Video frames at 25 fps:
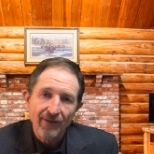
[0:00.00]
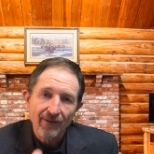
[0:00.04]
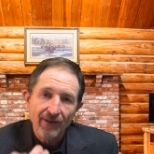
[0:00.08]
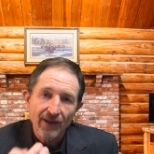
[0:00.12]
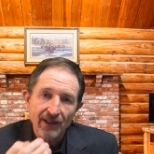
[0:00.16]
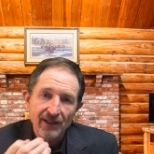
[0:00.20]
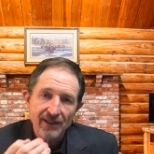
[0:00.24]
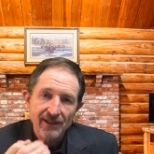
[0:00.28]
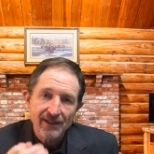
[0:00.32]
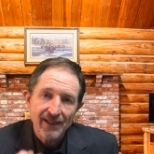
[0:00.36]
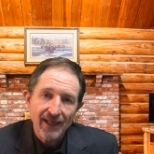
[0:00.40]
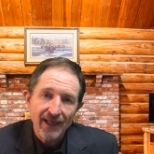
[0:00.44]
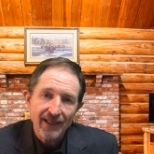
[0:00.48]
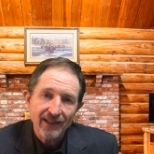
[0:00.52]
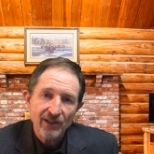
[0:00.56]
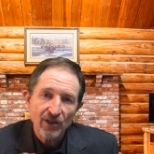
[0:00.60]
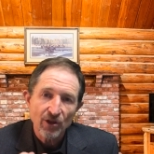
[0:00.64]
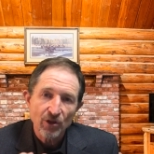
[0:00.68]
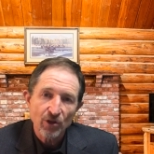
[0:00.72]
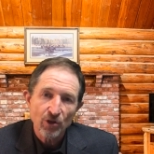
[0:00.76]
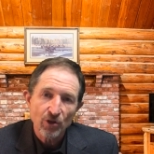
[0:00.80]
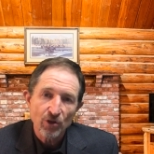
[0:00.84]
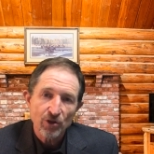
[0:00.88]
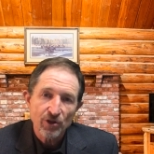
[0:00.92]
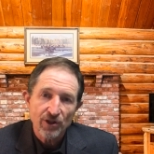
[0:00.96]
that
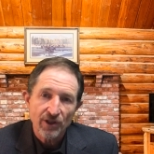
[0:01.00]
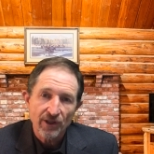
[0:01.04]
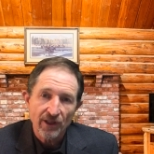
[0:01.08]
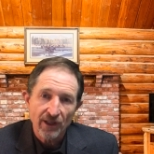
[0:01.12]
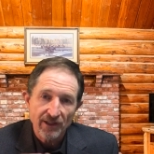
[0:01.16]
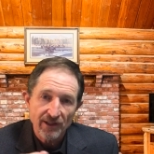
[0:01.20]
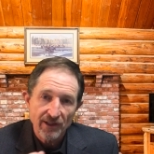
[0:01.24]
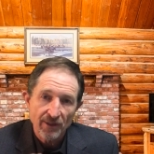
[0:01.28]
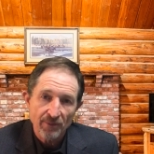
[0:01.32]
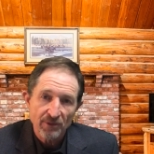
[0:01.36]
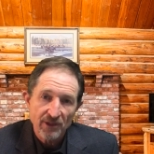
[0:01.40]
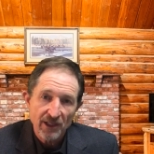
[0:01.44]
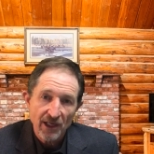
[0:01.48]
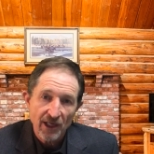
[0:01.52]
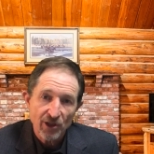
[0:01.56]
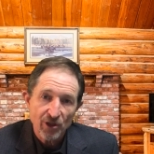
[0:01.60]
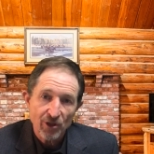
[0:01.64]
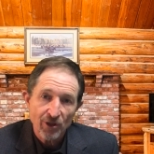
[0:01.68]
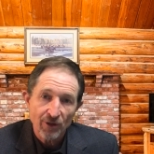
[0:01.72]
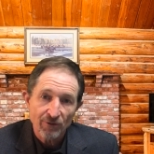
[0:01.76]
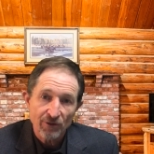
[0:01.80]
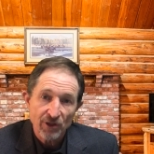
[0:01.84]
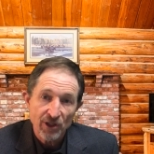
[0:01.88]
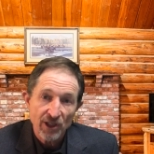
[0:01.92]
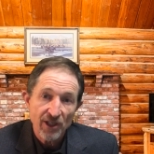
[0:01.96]
Satan used in the
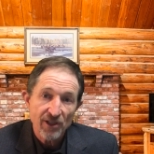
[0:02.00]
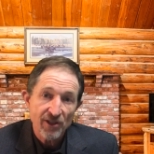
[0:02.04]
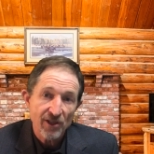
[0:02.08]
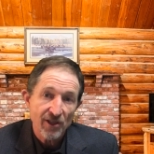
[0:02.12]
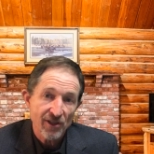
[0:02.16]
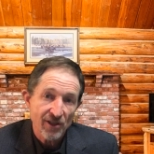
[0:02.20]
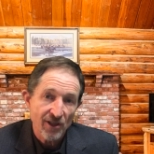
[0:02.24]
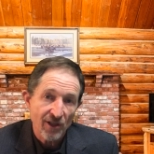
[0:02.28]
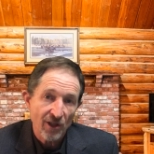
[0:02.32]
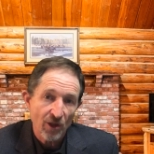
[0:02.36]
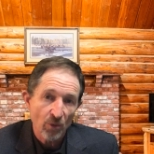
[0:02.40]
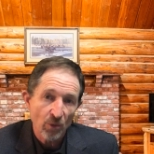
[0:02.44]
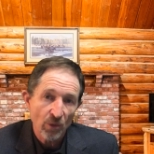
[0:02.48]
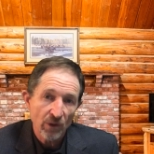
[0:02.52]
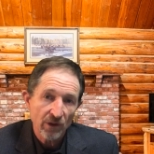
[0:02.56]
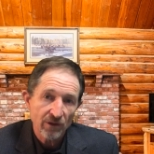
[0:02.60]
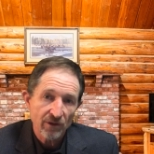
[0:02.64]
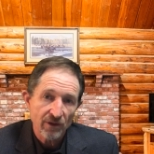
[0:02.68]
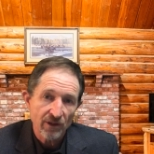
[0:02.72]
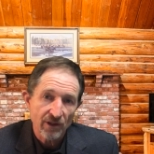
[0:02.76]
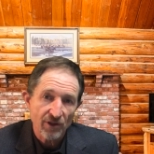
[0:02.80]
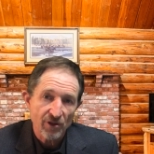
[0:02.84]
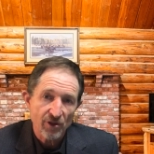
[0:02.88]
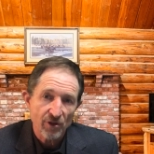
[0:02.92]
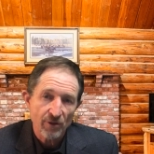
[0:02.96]
temptation of Jesus in the
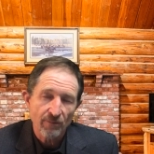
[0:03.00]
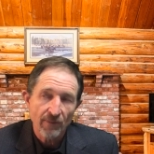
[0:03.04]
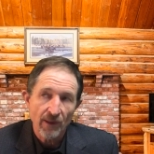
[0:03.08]
wilderness.